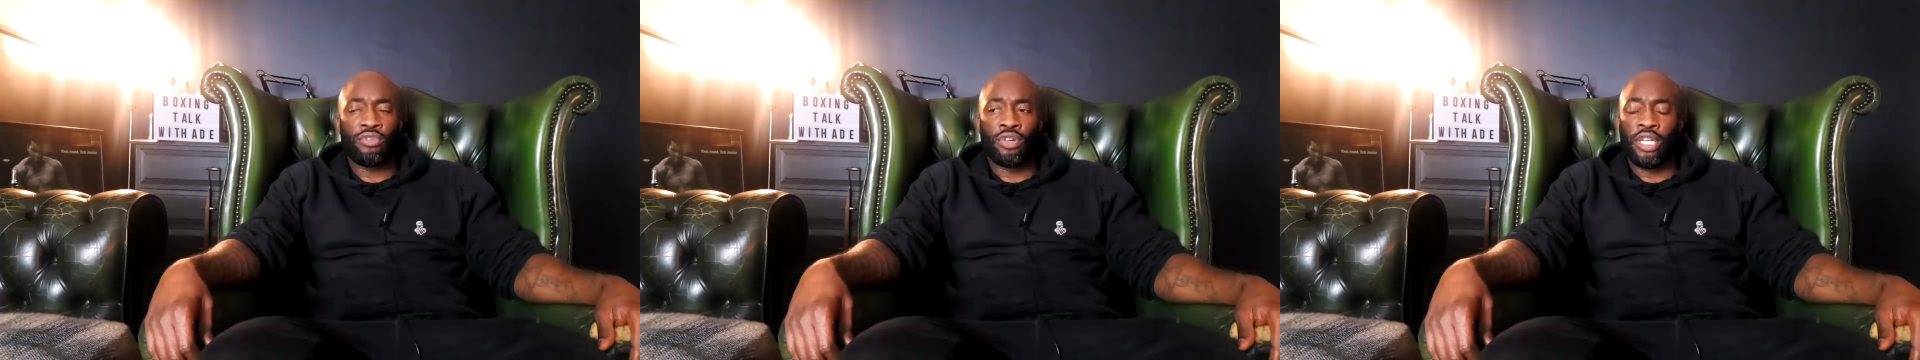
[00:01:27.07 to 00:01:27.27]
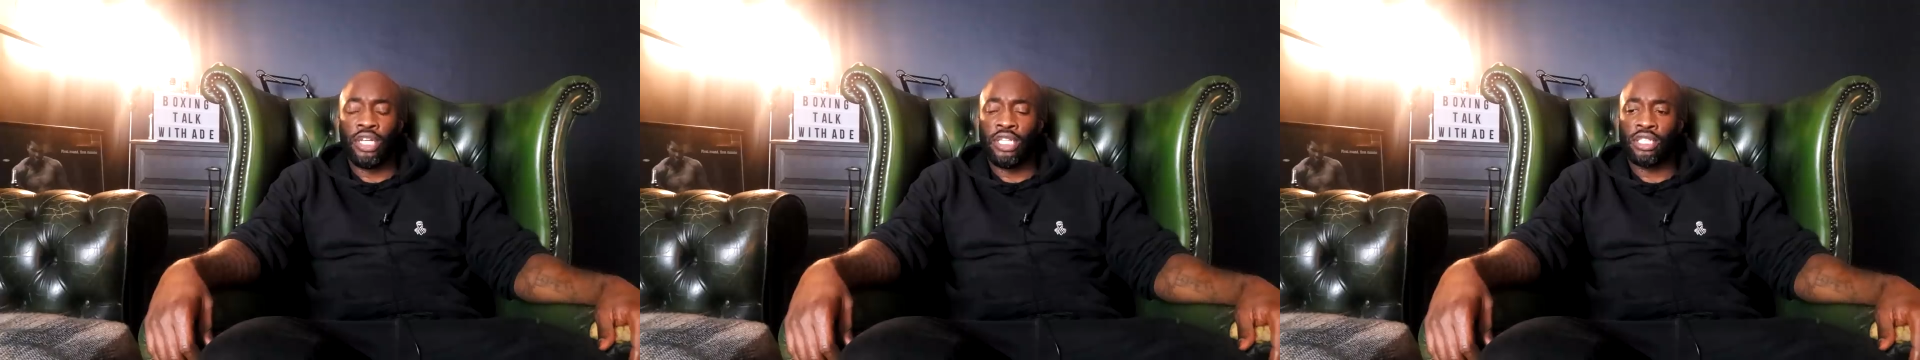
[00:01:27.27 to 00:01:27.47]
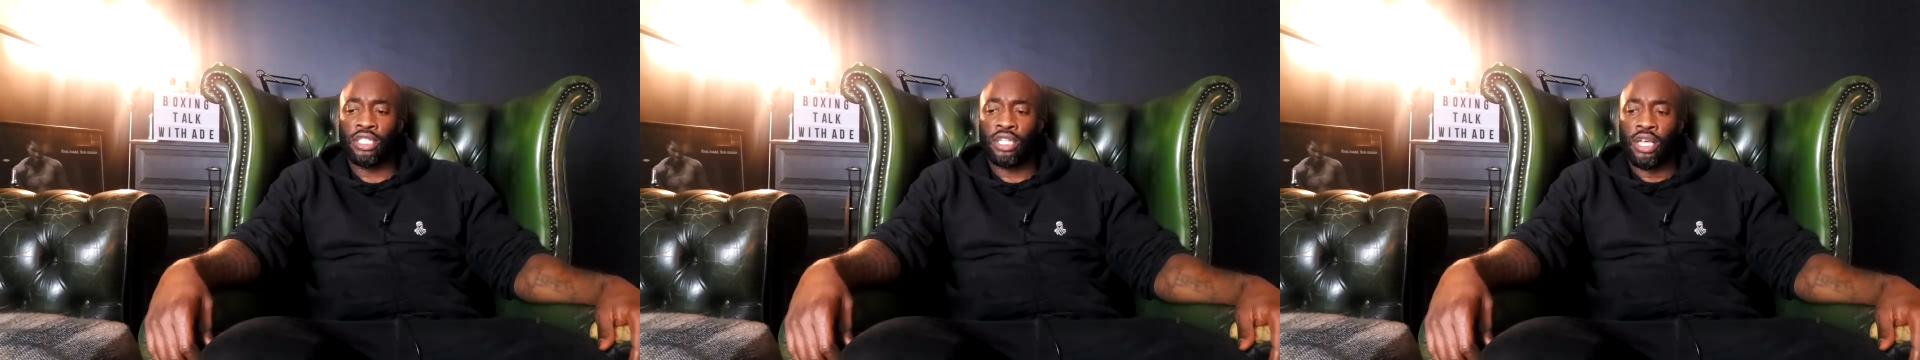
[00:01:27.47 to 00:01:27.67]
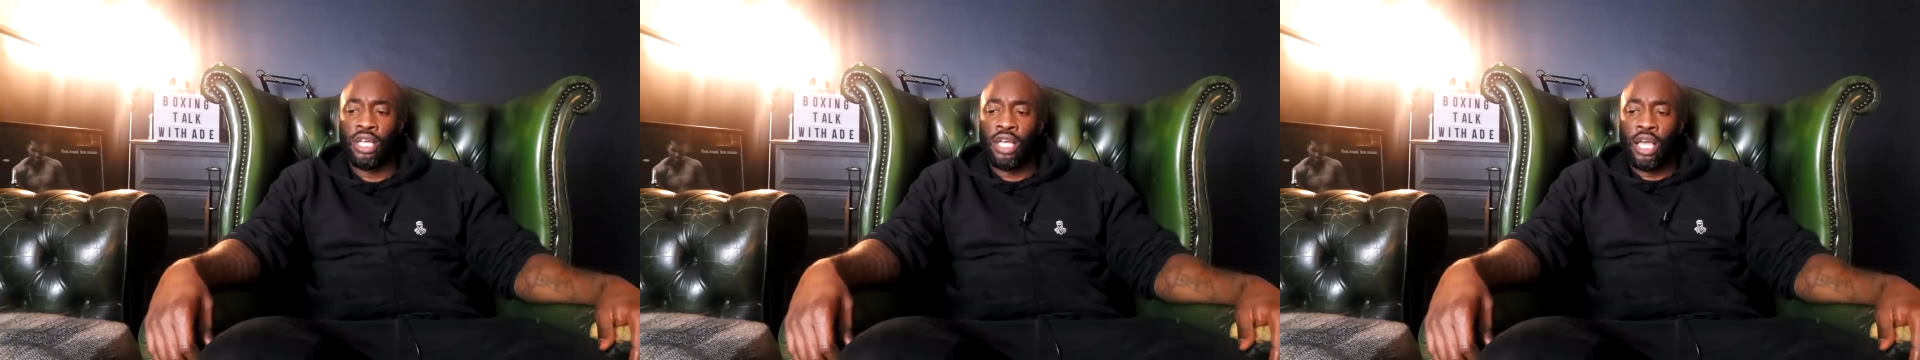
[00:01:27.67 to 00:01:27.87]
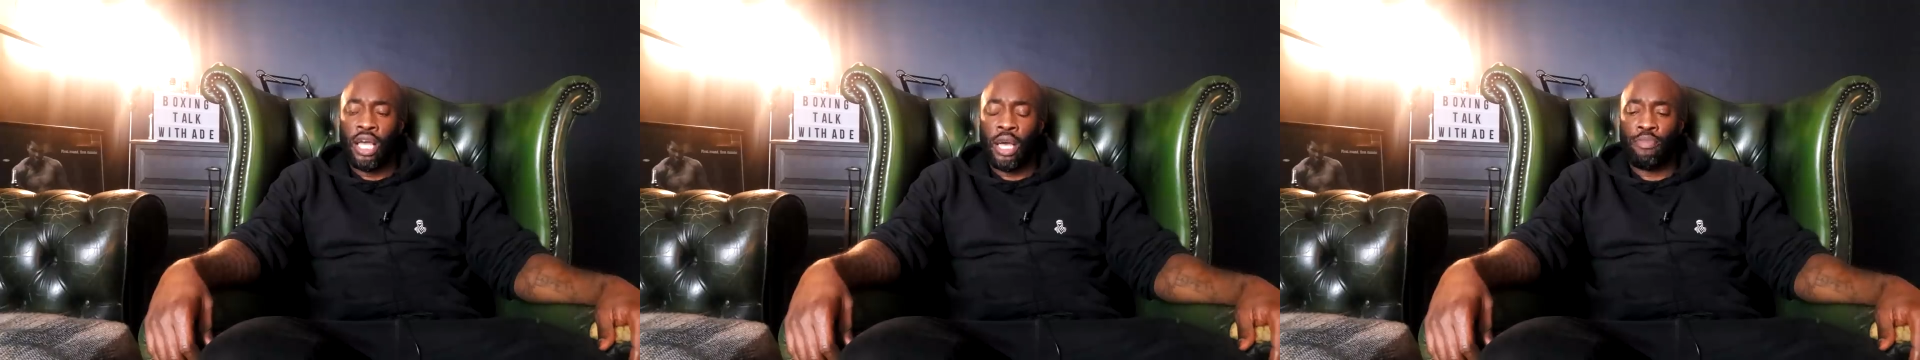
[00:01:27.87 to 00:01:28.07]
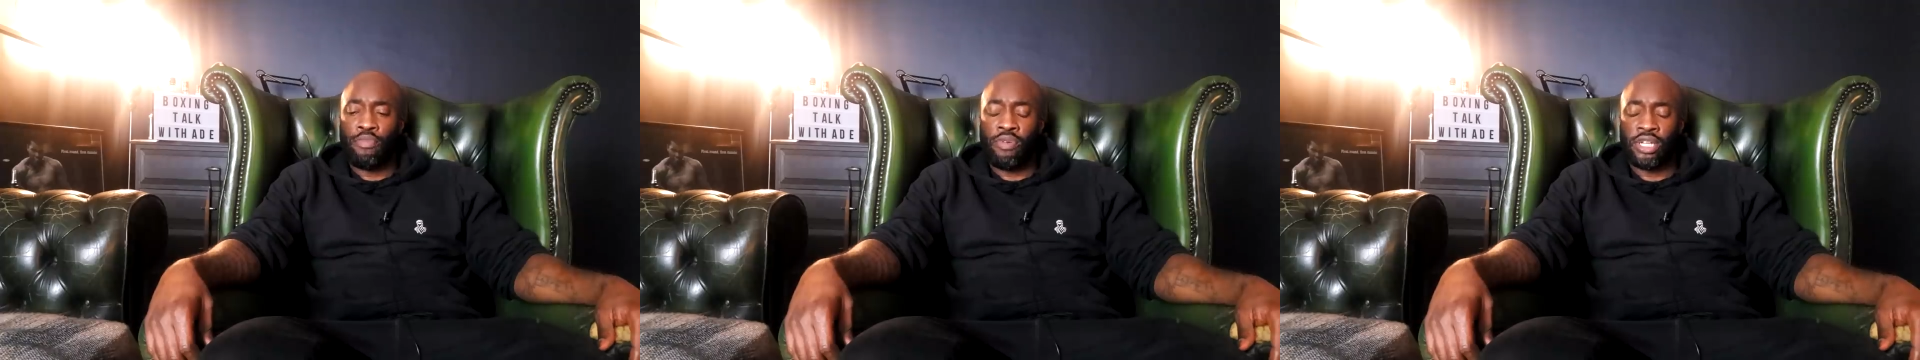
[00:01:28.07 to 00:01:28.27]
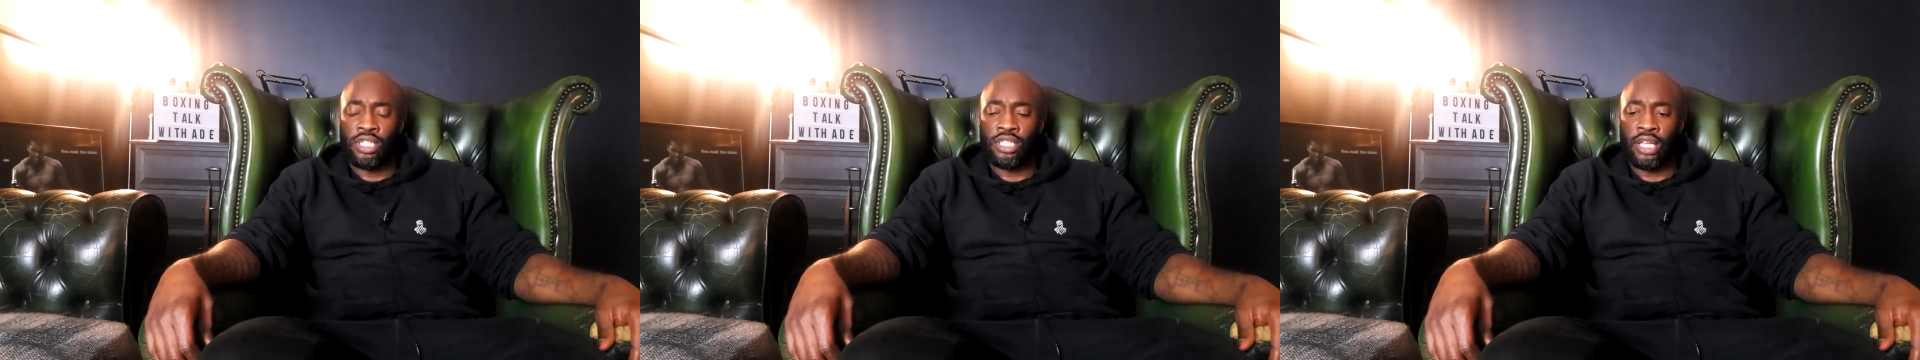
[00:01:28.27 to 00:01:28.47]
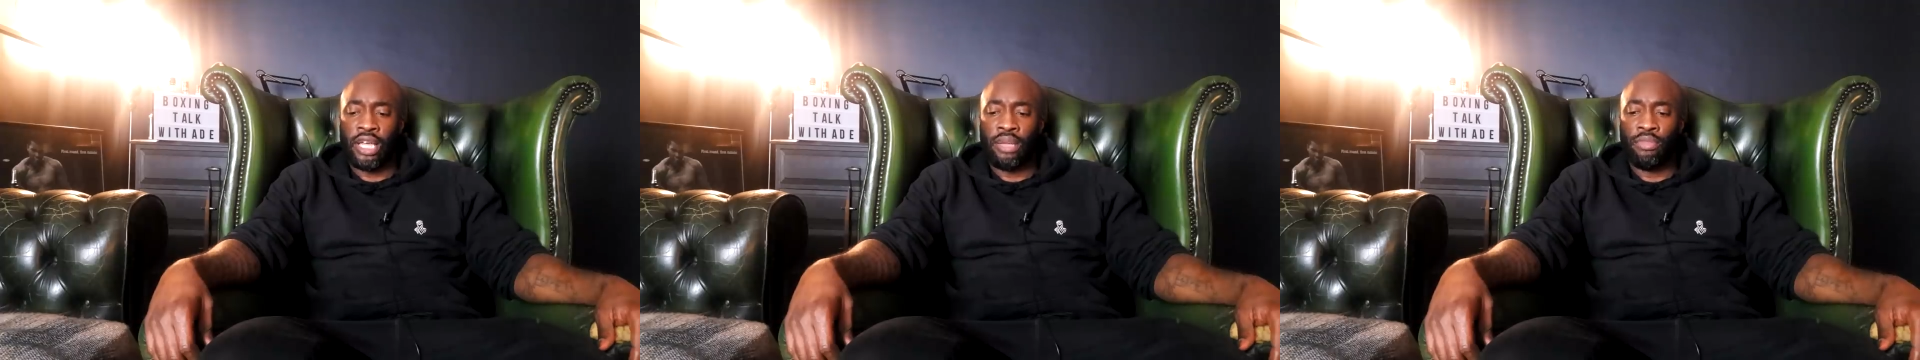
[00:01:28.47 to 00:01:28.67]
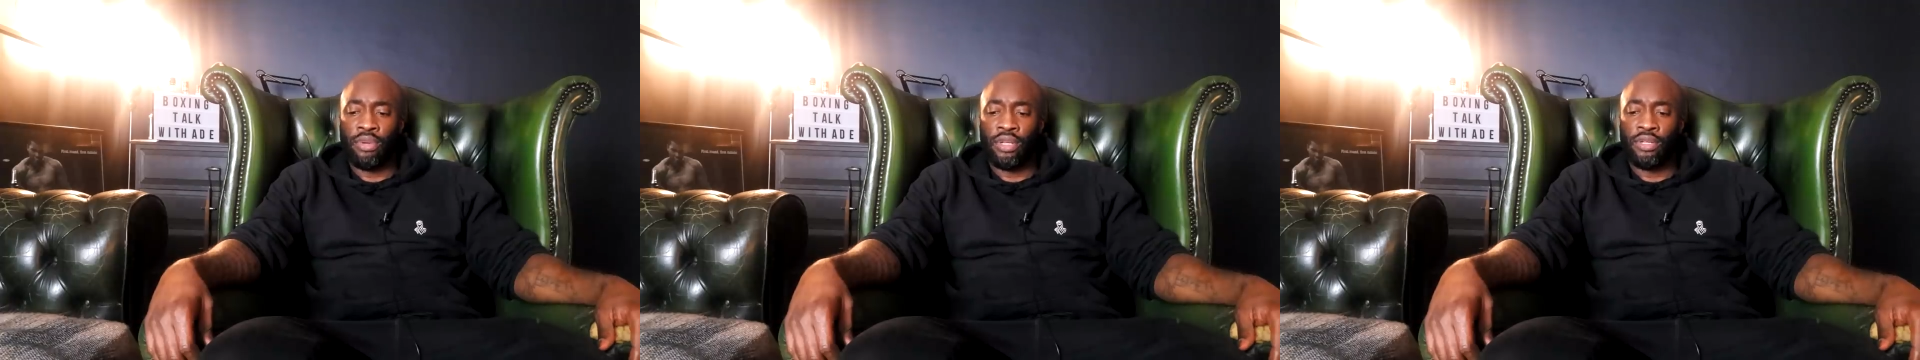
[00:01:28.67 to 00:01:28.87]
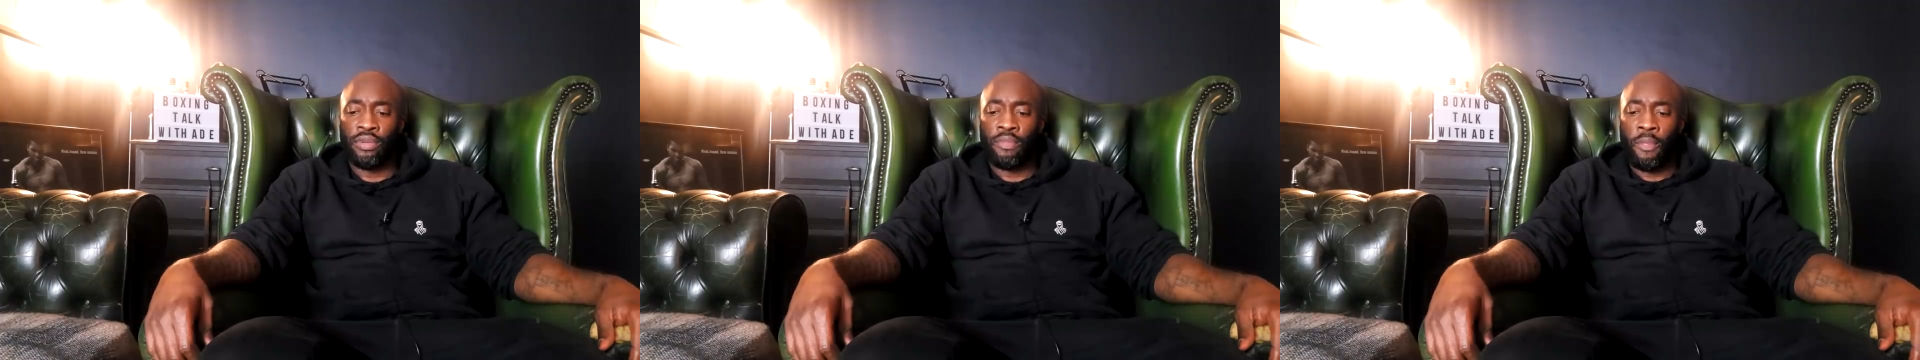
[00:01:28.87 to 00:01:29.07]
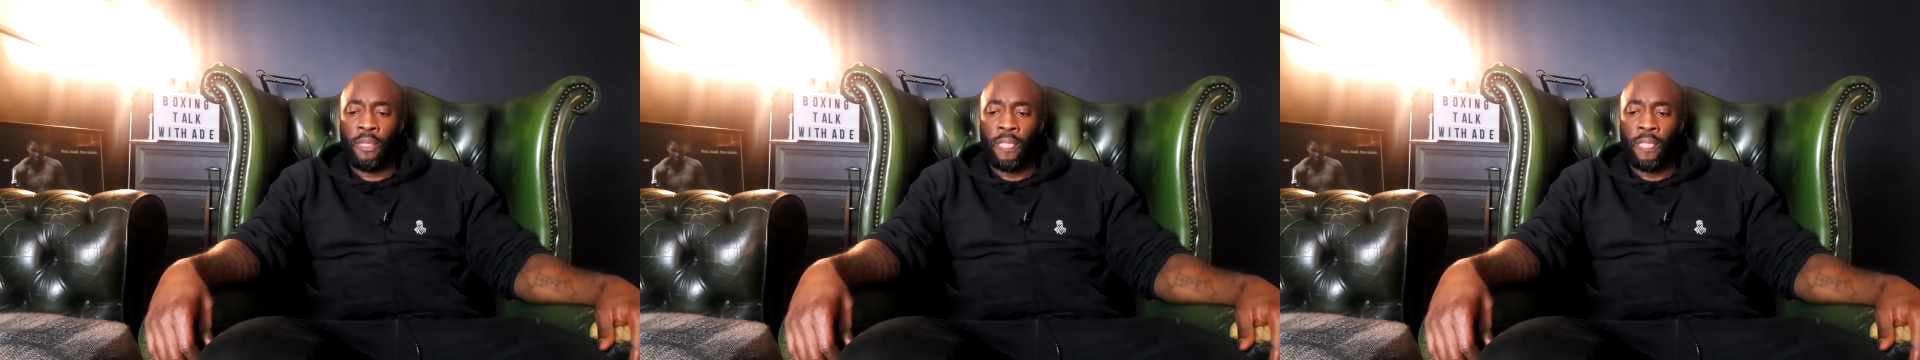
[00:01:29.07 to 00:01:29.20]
released a press statement